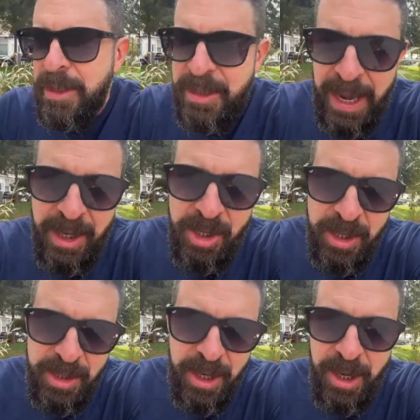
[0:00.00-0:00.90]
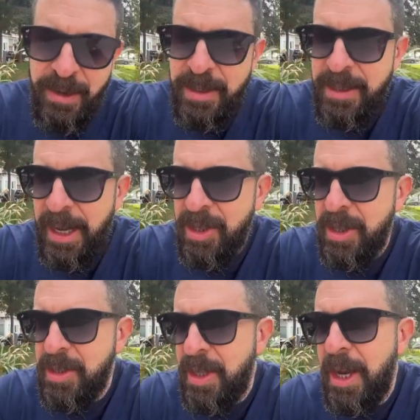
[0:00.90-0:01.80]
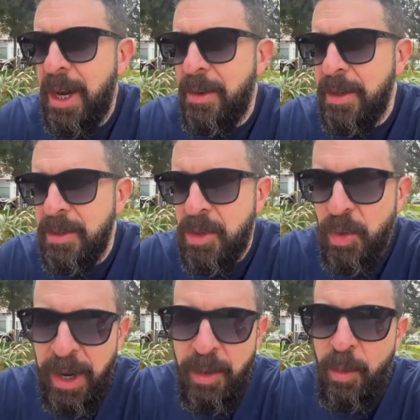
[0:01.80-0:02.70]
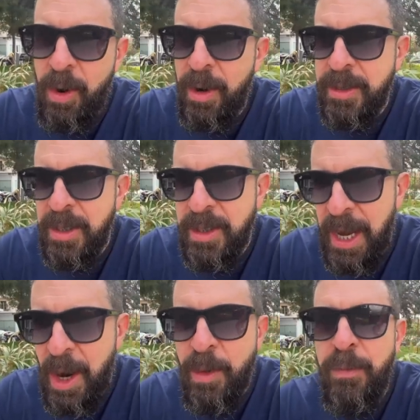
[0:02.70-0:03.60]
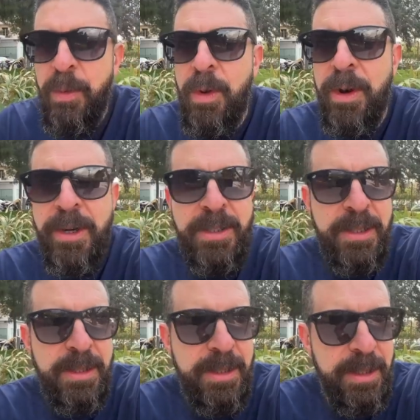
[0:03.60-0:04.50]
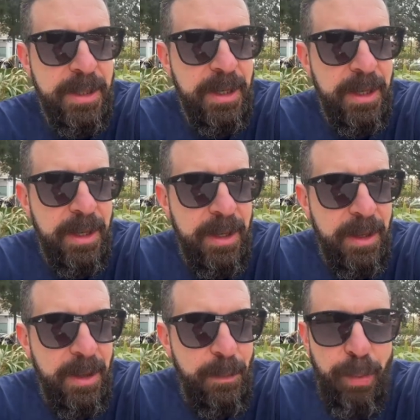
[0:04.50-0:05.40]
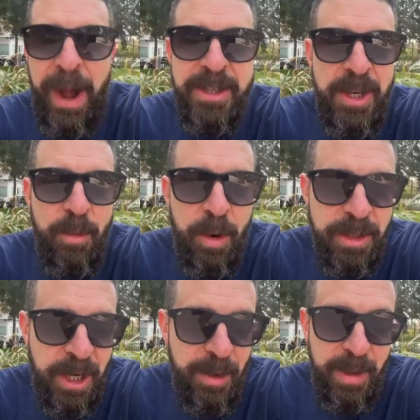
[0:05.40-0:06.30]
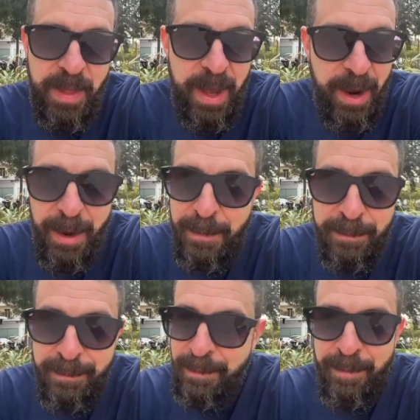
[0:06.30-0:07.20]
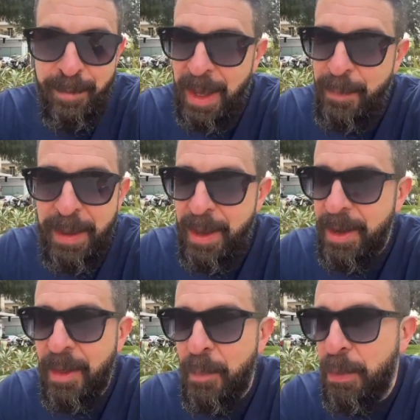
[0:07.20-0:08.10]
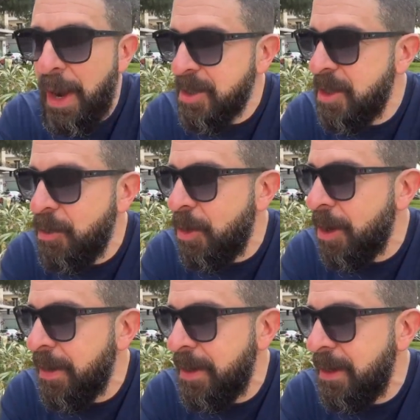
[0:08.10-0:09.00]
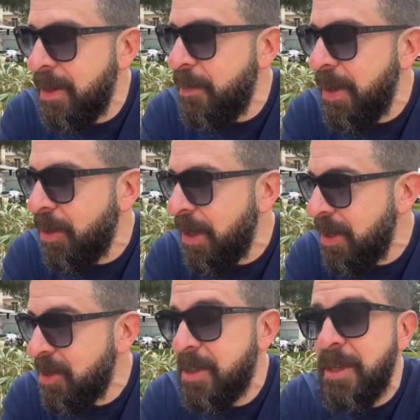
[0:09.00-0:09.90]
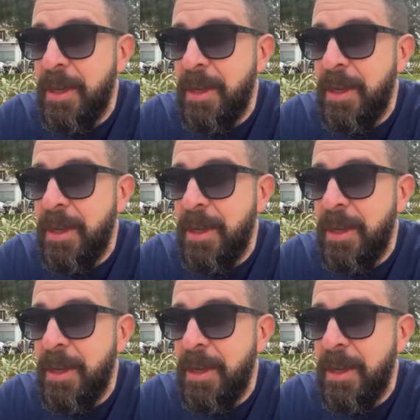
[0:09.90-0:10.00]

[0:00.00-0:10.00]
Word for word: sanctions here and sanctions there and trade wars and tariff wars and proxy wars here and there, maybe another proxy war in, in the Middle East.